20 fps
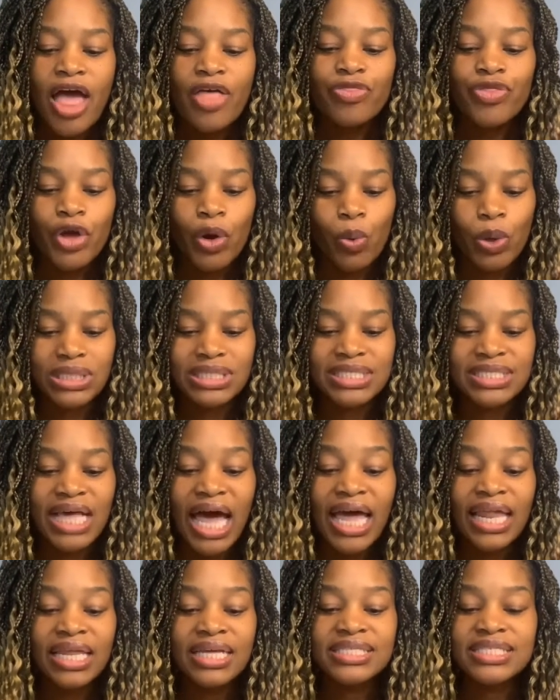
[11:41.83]
There was
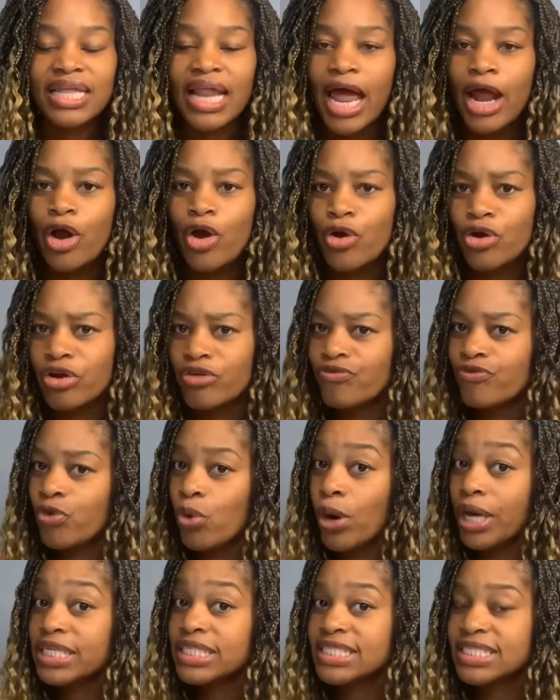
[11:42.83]
silence, and I heard a
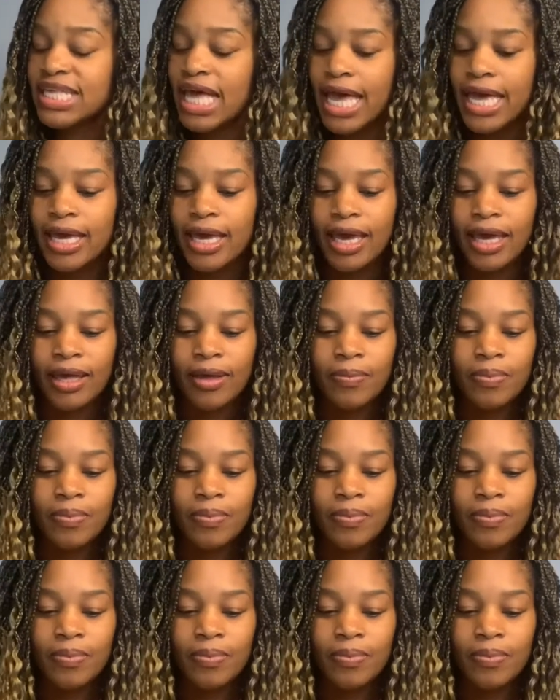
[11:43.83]
voice saying,